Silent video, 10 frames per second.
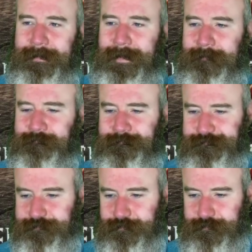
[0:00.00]
Um,
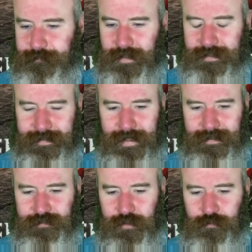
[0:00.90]

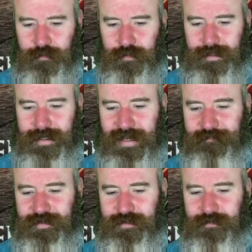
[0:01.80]
yeah, so
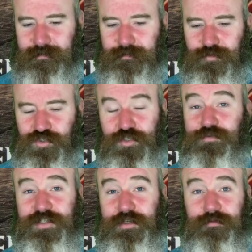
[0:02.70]
having
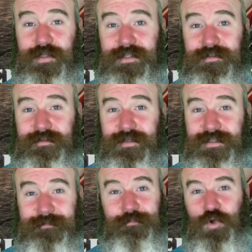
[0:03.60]
shooter units
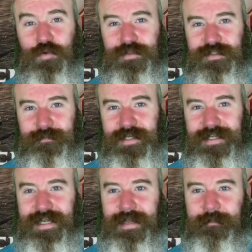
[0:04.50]
is important to me
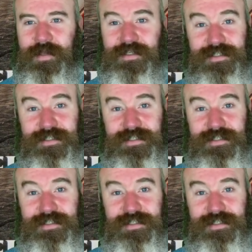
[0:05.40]
in a game.